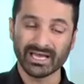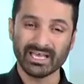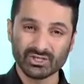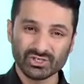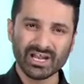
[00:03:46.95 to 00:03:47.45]

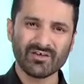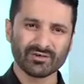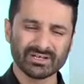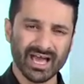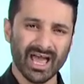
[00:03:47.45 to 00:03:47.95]
each and
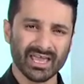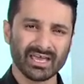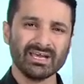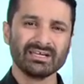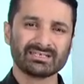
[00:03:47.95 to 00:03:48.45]
every day
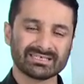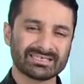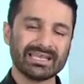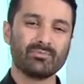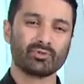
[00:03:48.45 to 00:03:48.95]
to
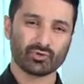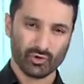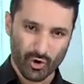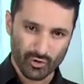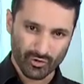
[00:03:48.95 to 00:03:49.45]
see
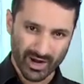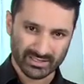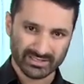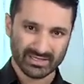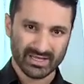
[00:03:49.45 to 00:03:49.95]

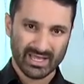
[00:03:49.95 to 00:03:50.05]
progress